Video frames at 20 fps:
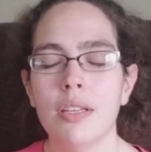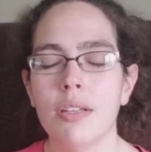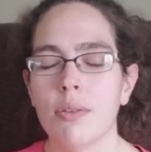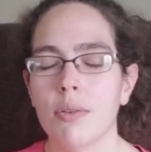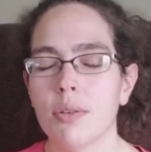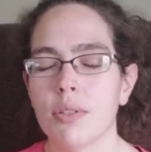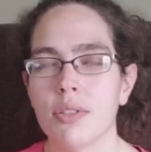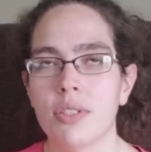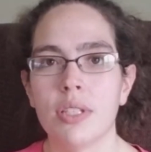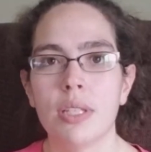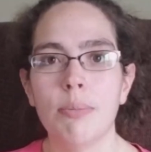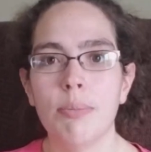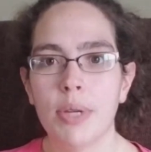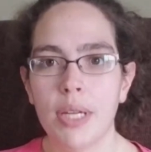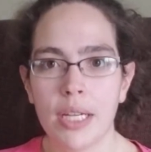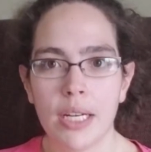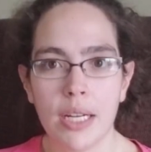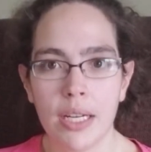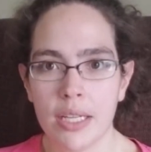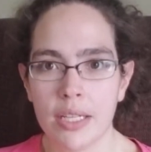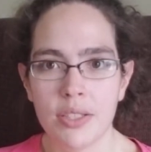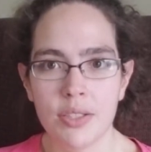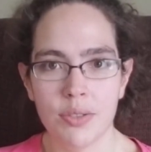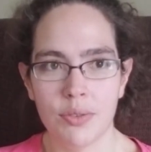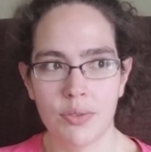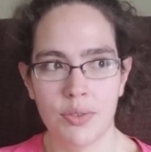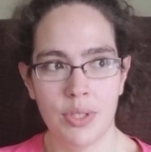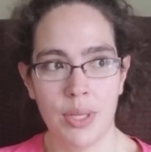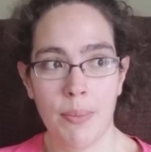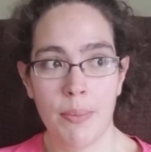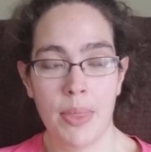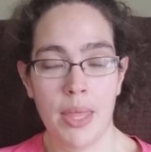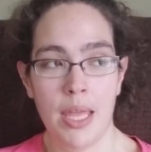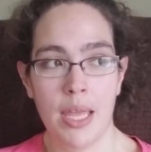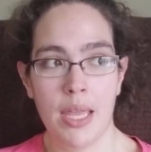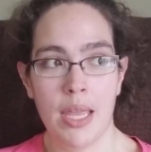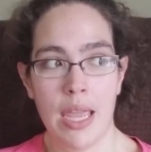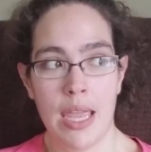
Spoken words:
or slip on ice or something.